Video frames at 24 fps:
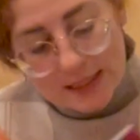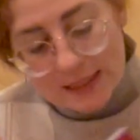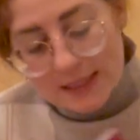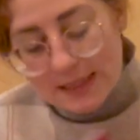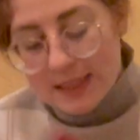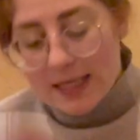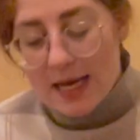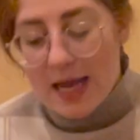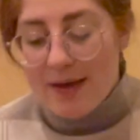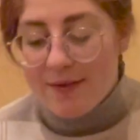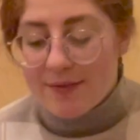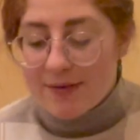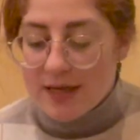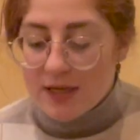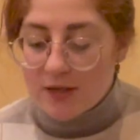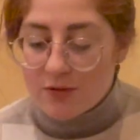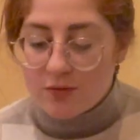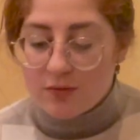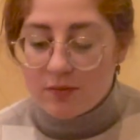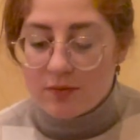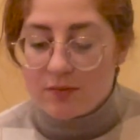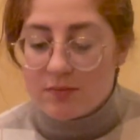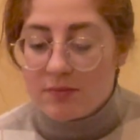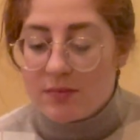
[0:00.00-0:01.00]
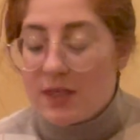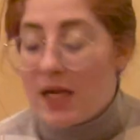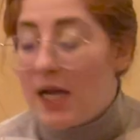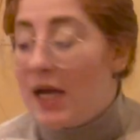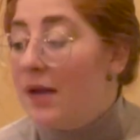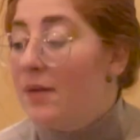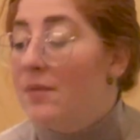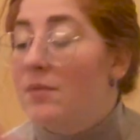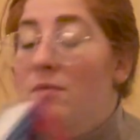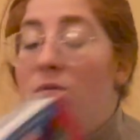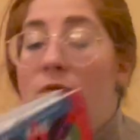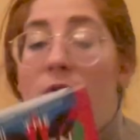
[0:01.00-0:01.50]
have an actual
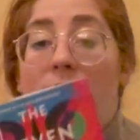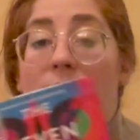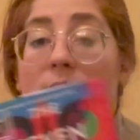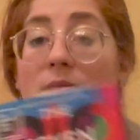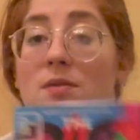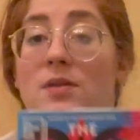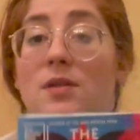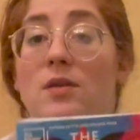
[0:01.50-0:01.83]
time frame,